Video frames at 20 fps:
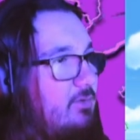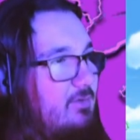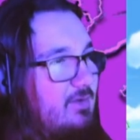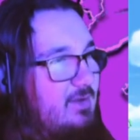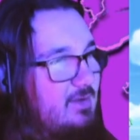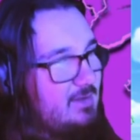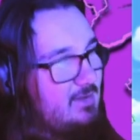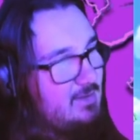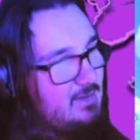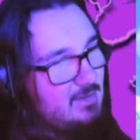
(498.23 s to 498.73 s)

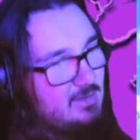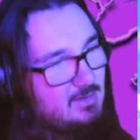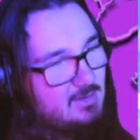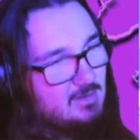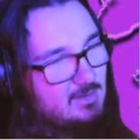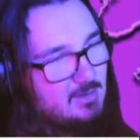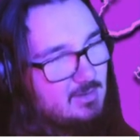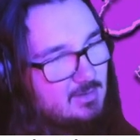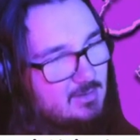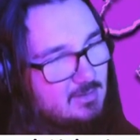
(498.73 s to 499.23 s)
Okay,
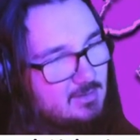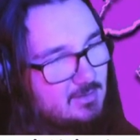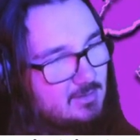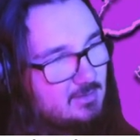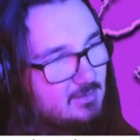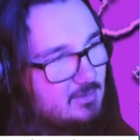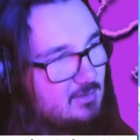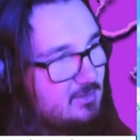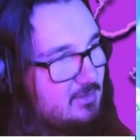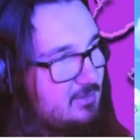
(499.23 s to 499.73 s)

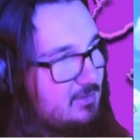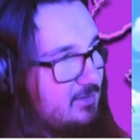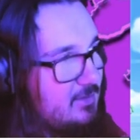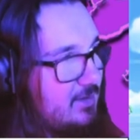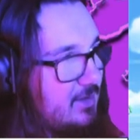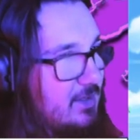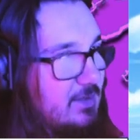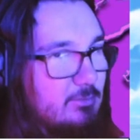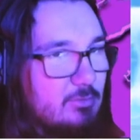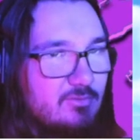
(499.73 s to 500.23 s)
uh,
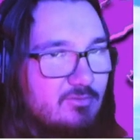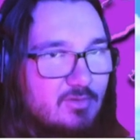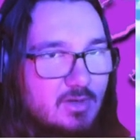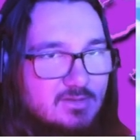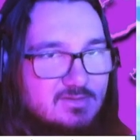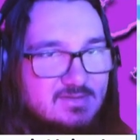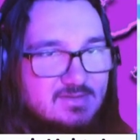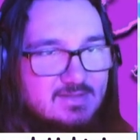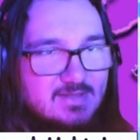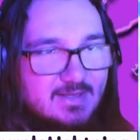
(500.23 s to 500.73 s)
and moving
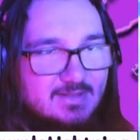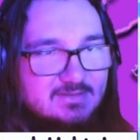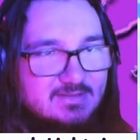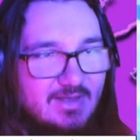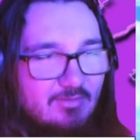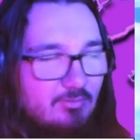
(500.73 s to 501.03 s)
on to the next